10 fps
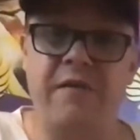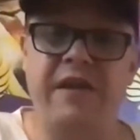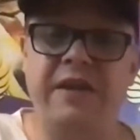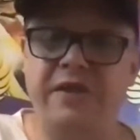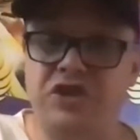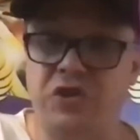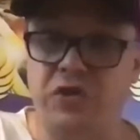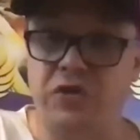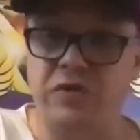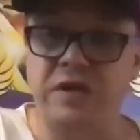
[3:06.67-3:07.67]
Vili will show
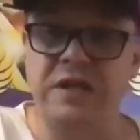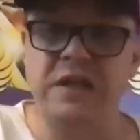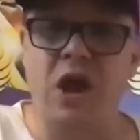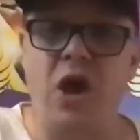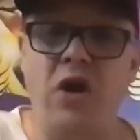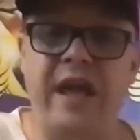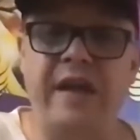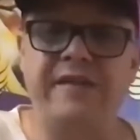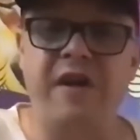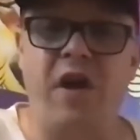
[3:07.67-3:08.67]
you. Okay,
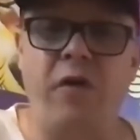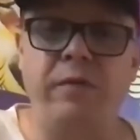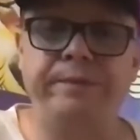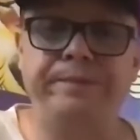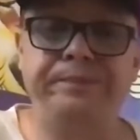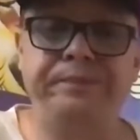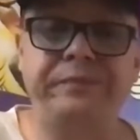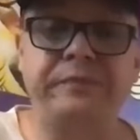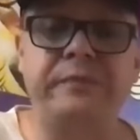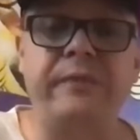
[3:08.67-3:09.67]
so
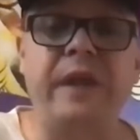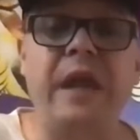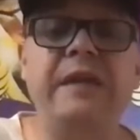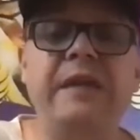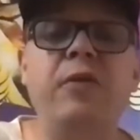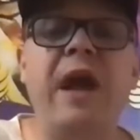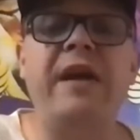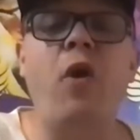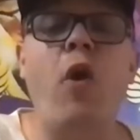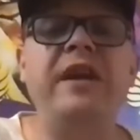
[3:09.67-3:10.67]
the
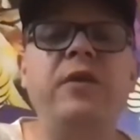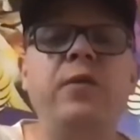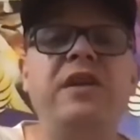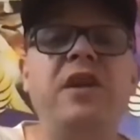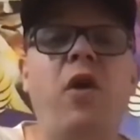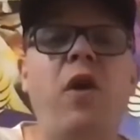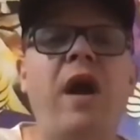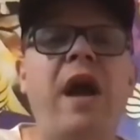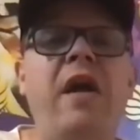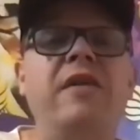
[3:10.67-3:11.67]
recording video,
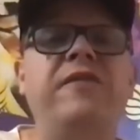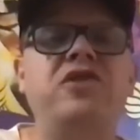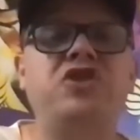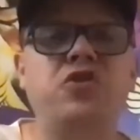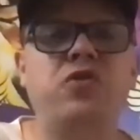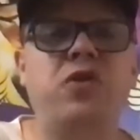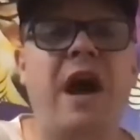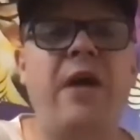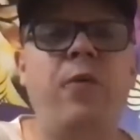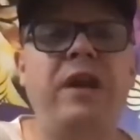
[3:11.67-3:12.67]
for sure,
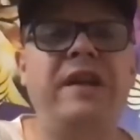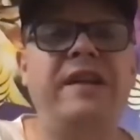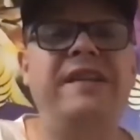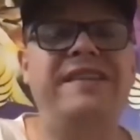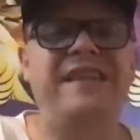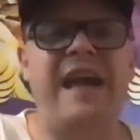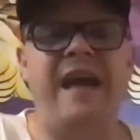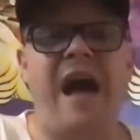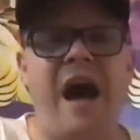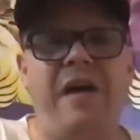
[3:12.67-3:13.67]
I will send
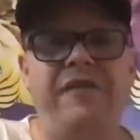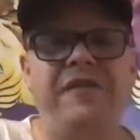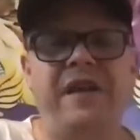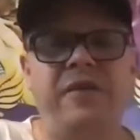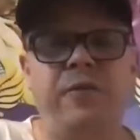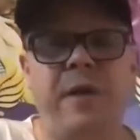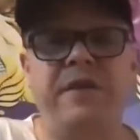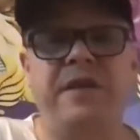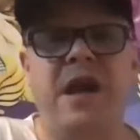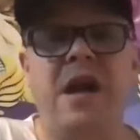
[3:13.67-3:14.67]
after the
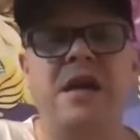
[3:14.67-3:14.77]
webinar.